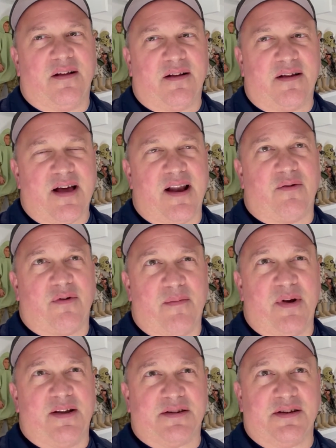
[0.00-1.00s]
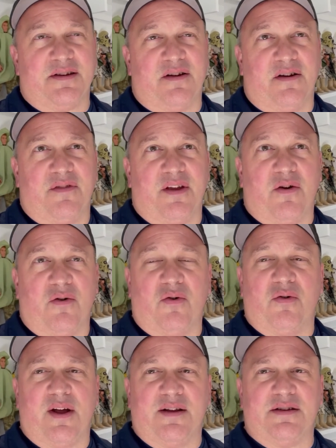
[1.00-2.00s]
Kind of reminiscent of the
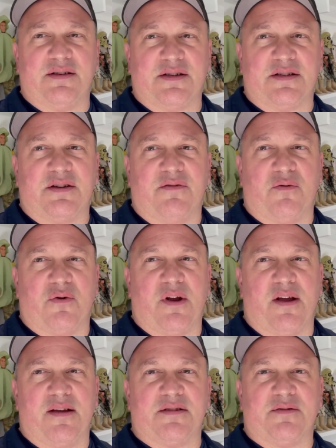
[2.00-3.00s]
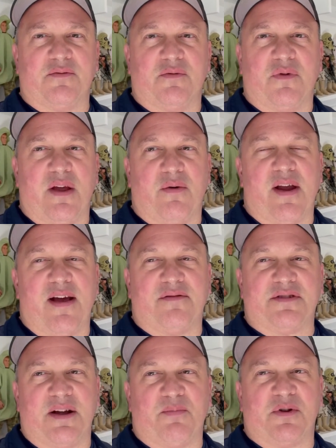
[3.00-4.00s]
old 1964 days when they would have
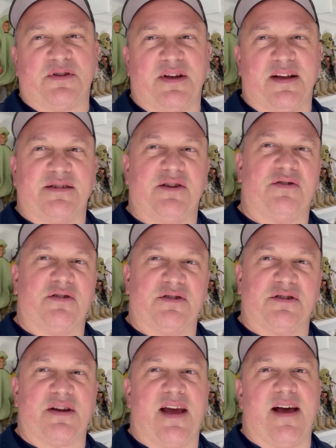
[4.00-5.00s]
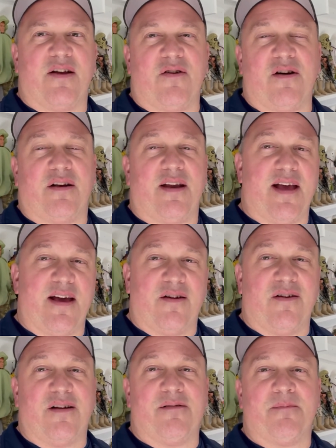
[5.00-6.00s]
separate sets that you could just add on and add
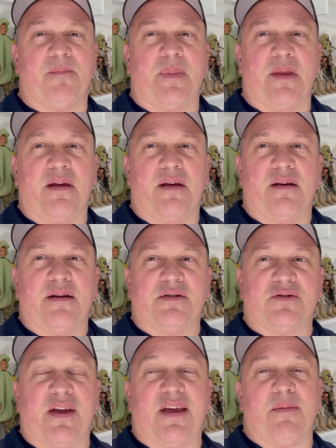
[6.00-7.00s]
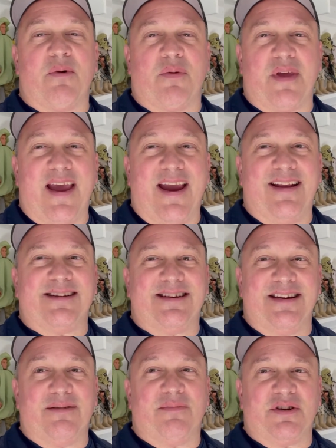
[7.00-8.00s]
on. So they came up with
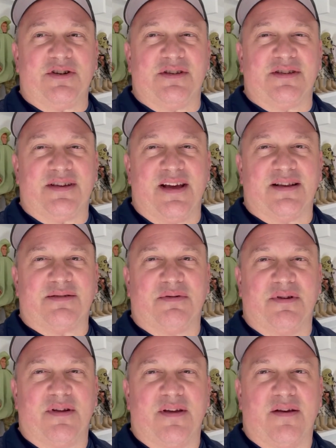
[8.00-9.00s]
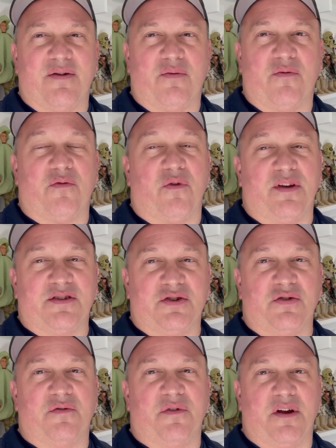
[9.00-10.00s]
18 mission sets for these
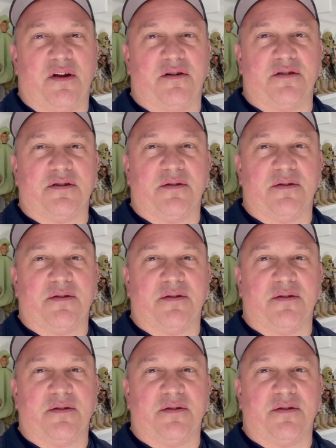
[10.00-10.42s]
2 figures.